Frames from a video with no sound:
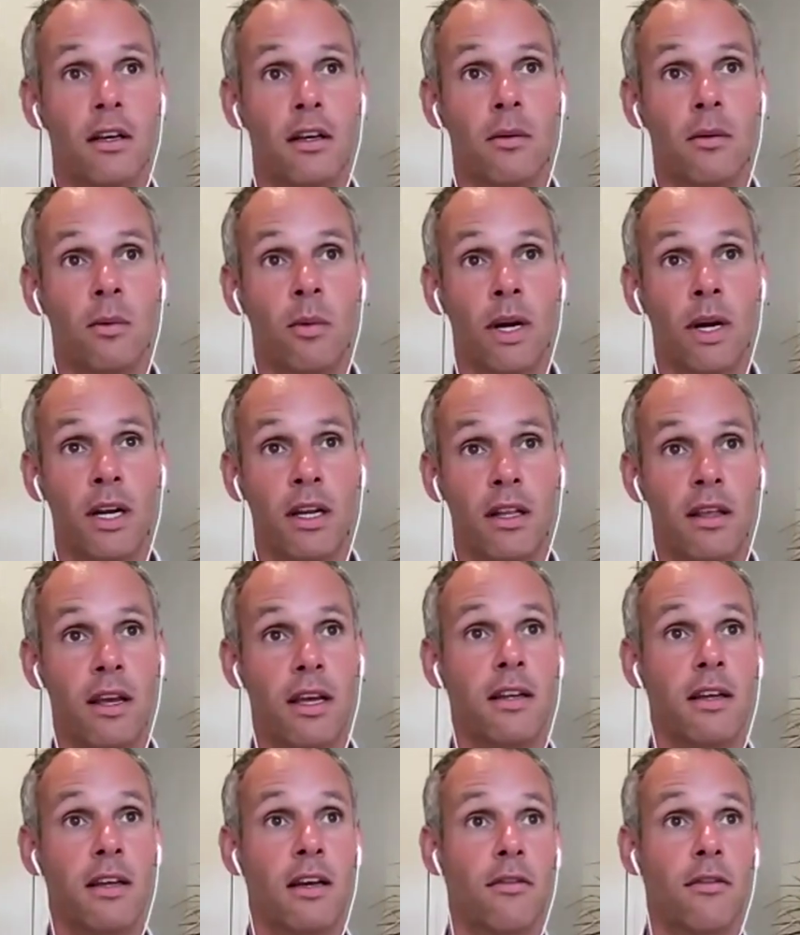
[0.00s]
where the
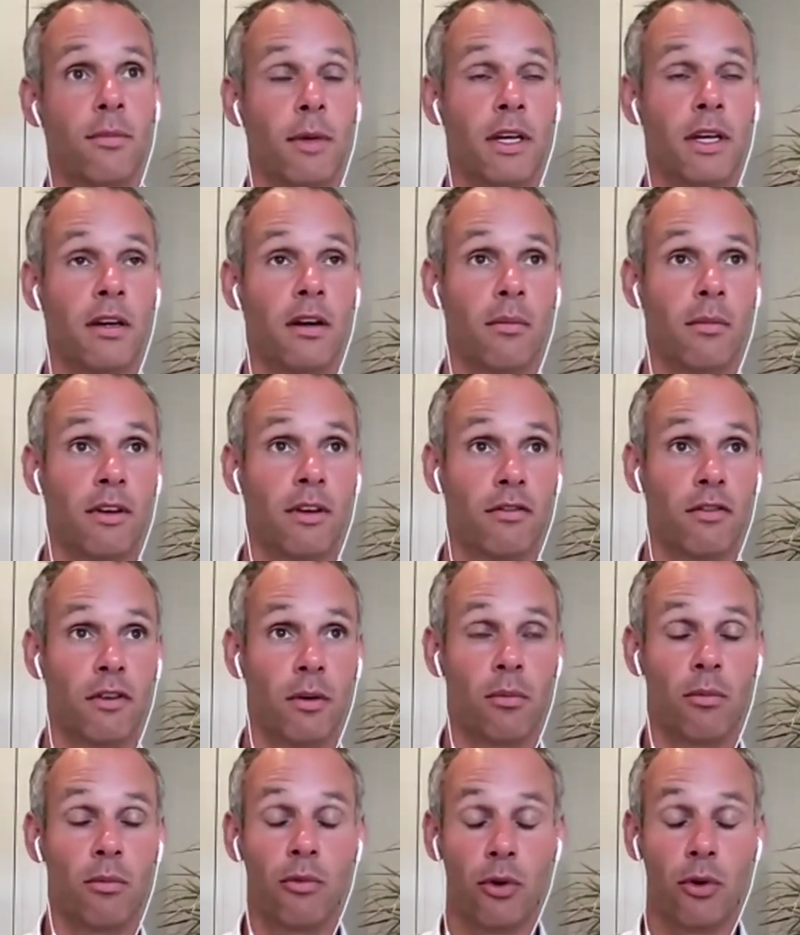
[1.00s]
data has been coming
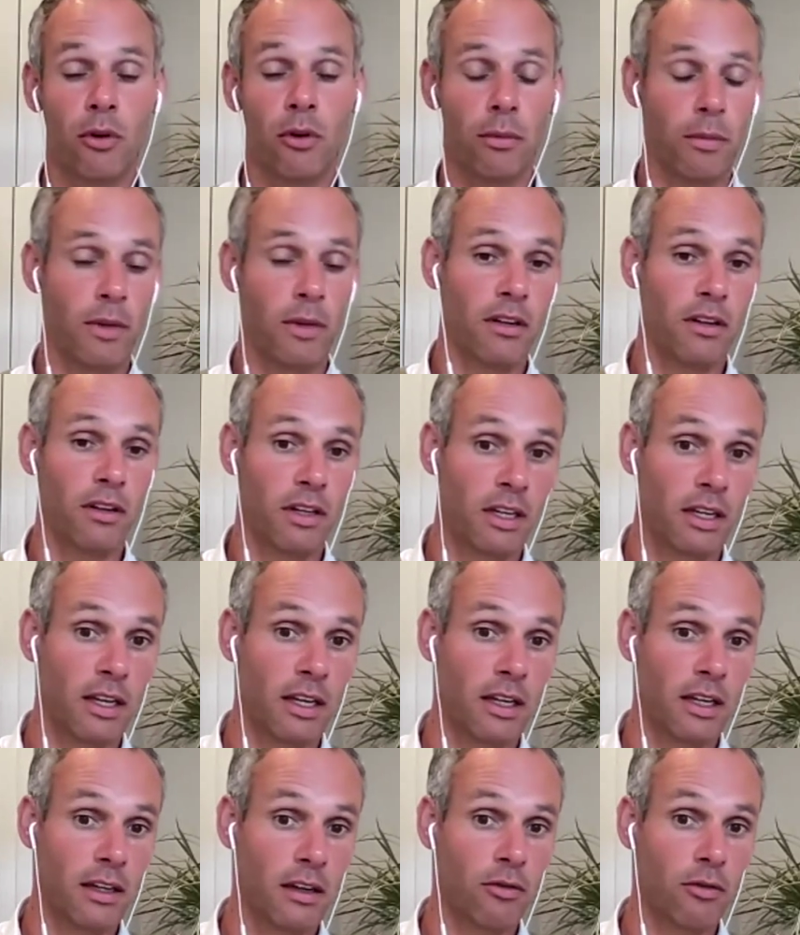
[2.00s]
from, documenting the
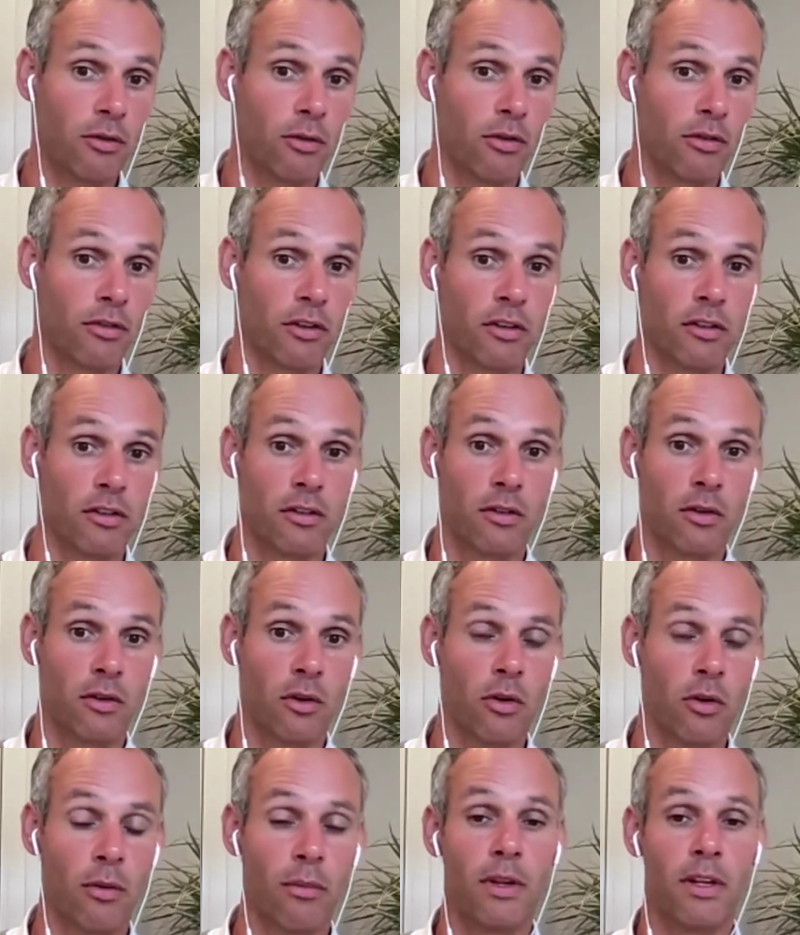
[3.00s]
data sources,
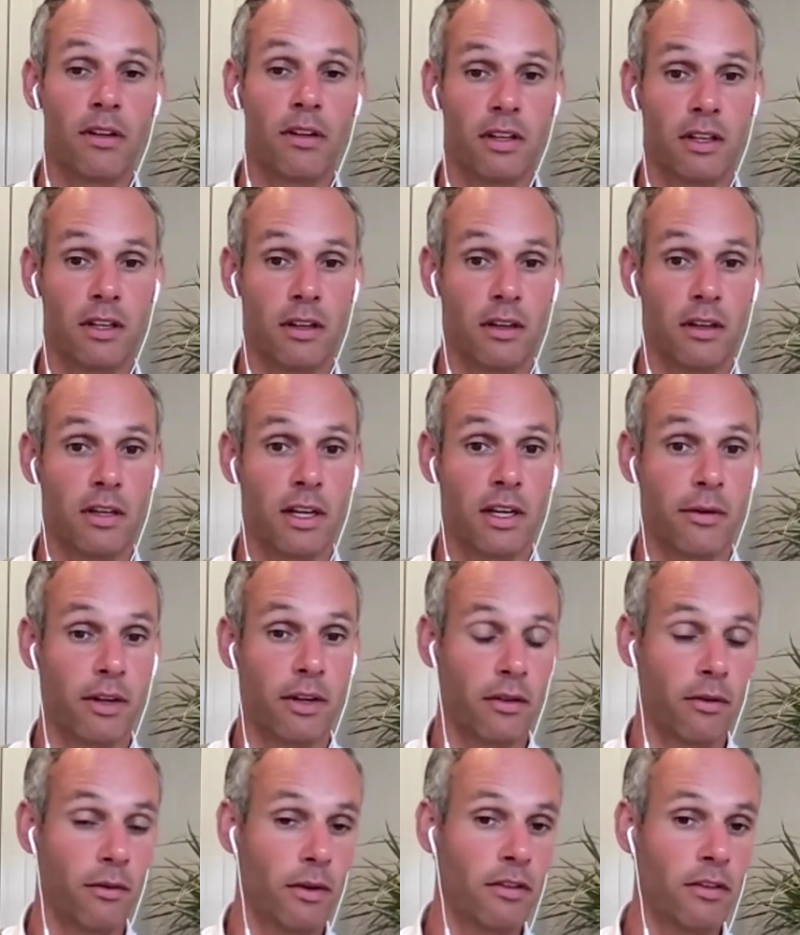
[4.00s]
documenting the
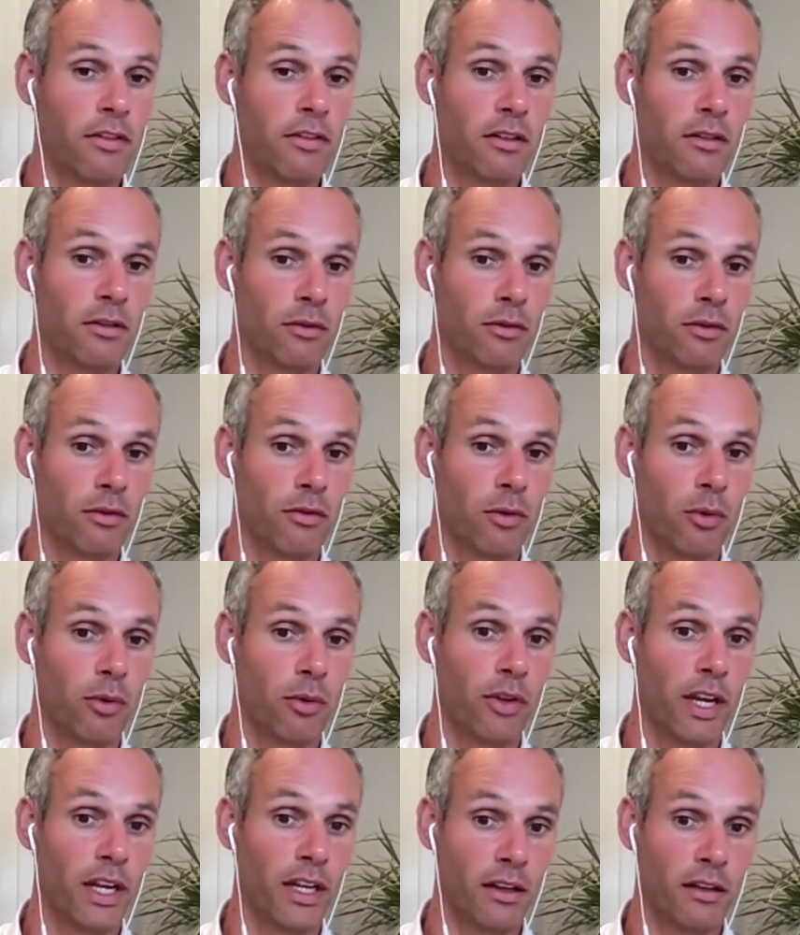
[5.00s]
characteristics of the full
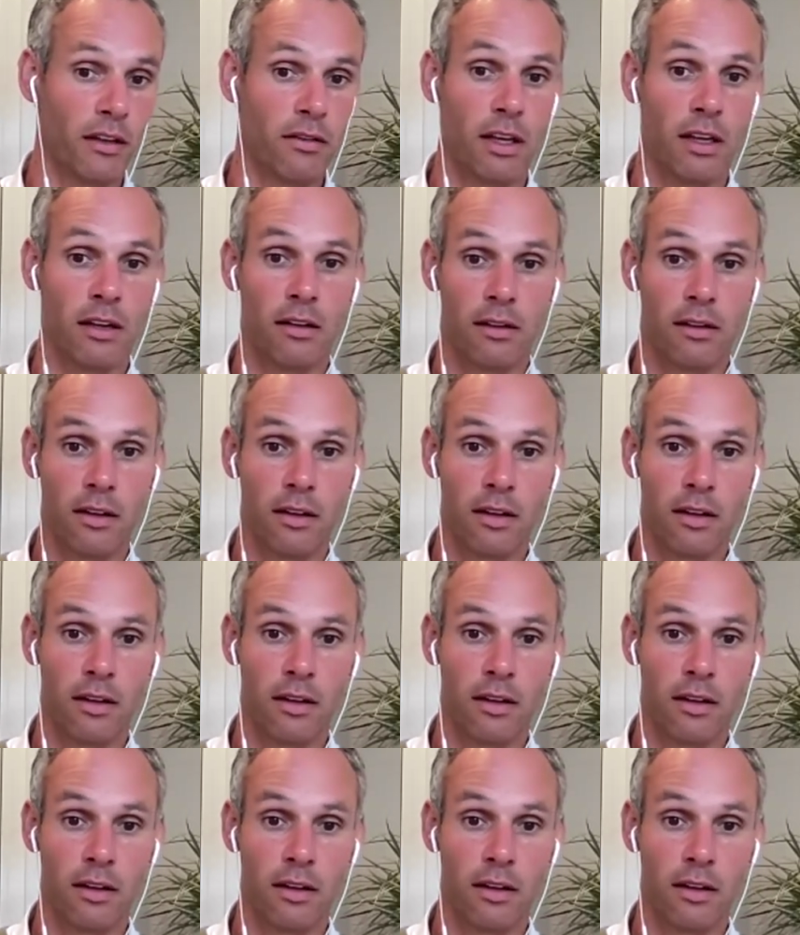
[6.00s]
data set,